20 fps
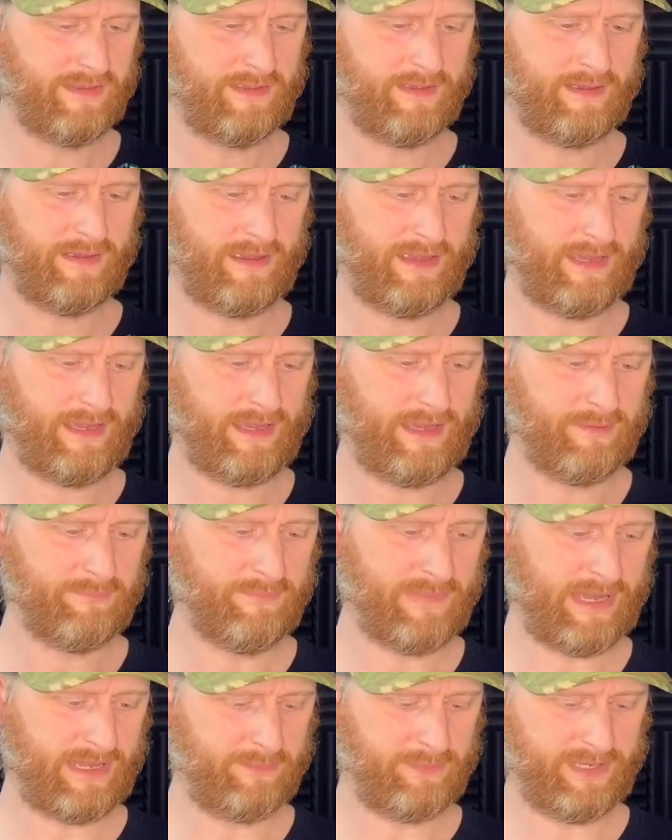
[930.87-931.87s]

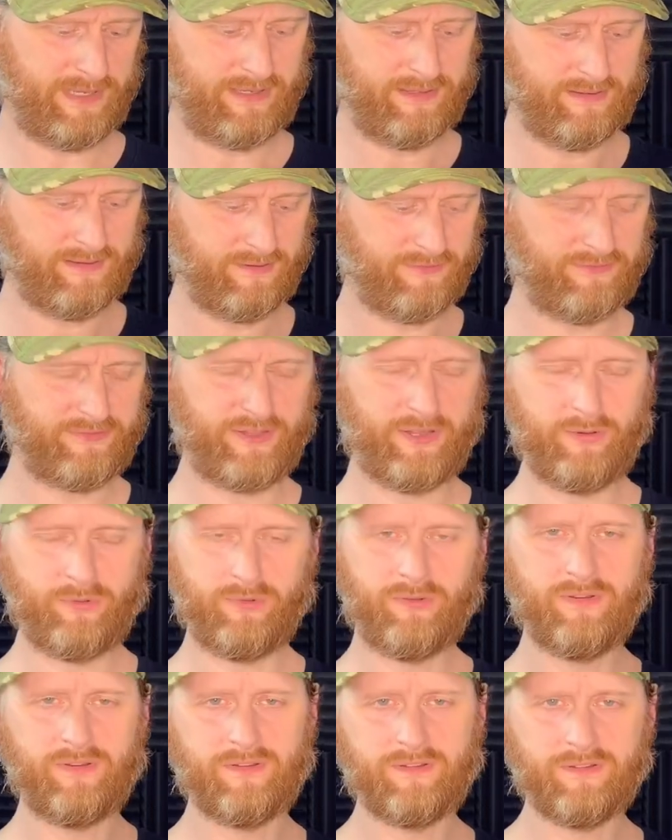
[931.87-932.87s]
maybe a
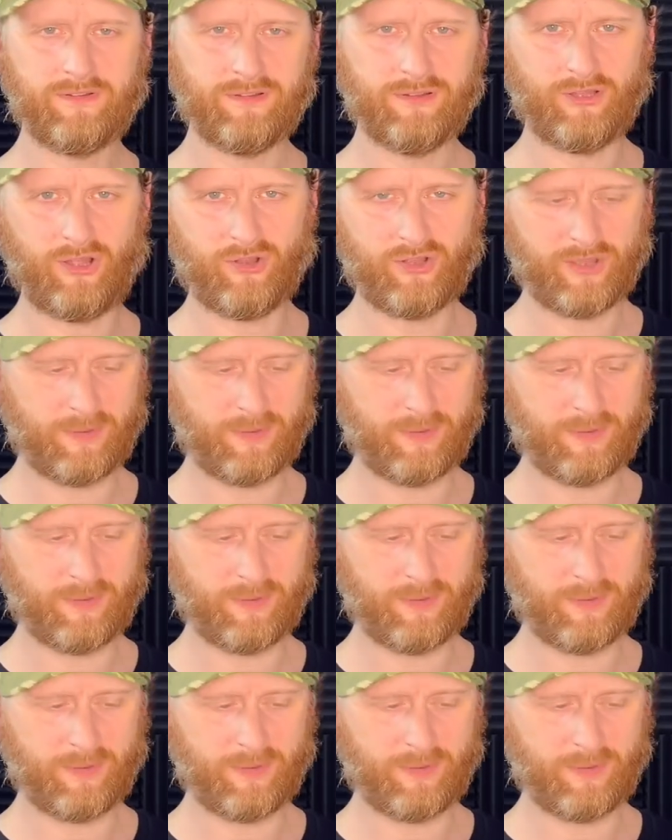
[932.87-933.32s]
few longer